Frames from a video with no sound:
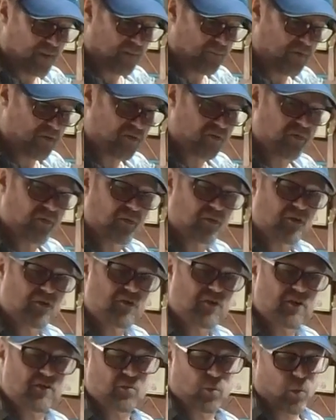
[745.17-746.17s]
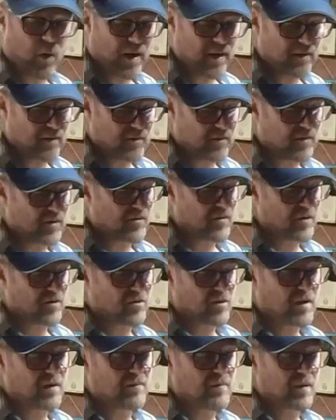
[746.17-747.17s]
How much fluid? This says weight. It doesn't
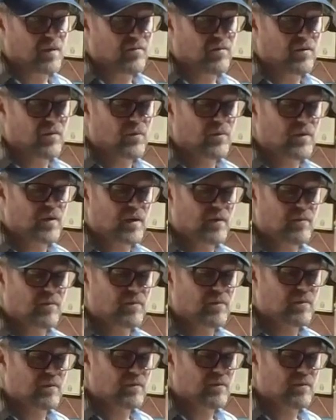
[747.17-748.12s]
actually give me a fluid depth.